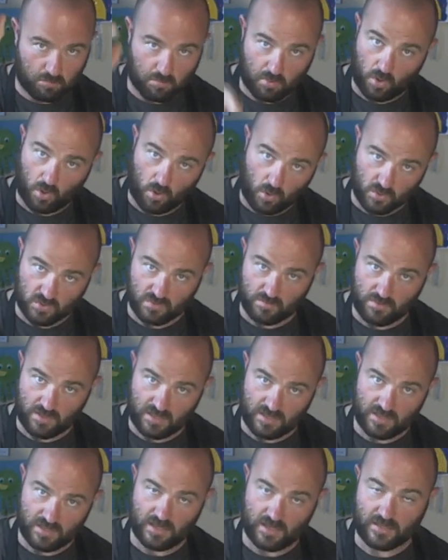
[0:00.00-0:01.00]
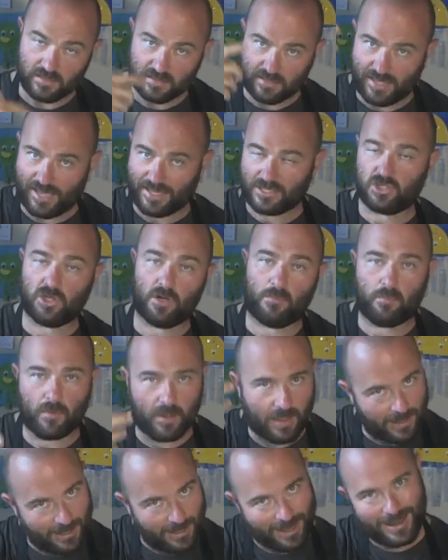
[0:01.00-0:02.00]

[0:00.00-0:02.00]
pause me and catch up at